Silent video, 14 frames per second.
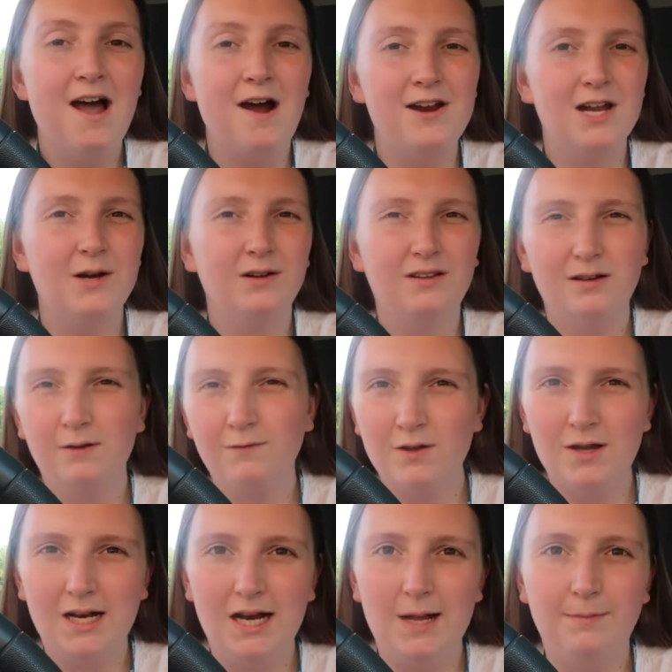I know I took a
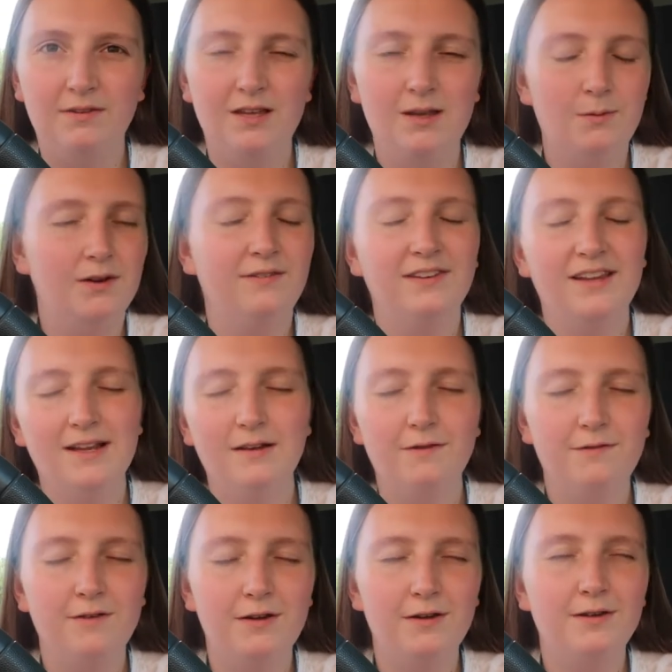few clips so you would have seen the
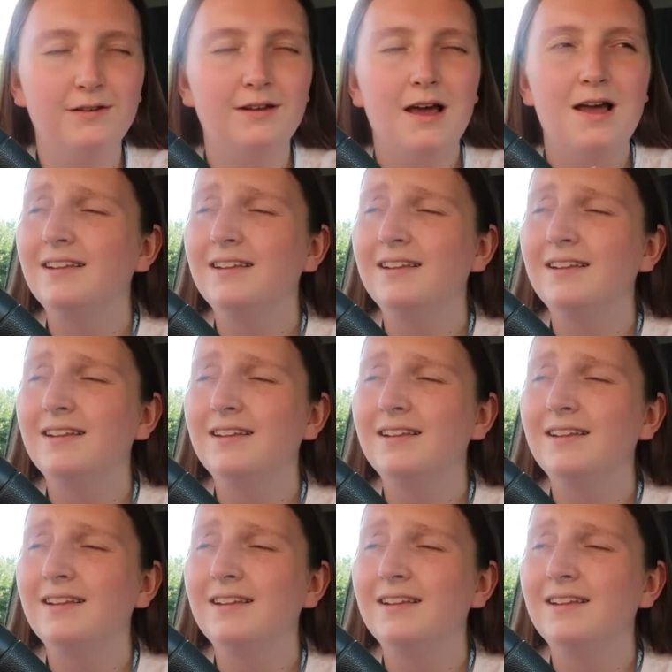food.